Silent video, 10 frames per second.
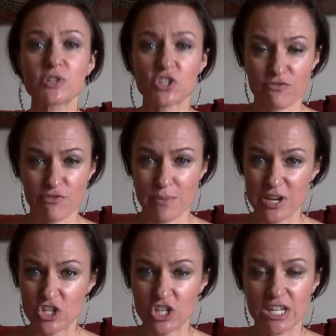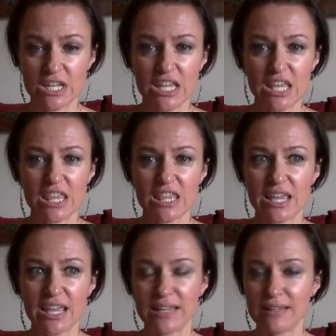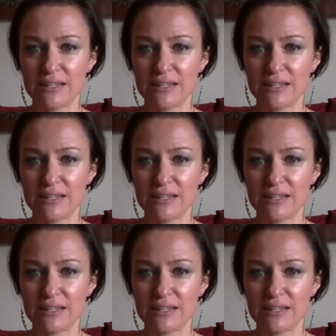much information that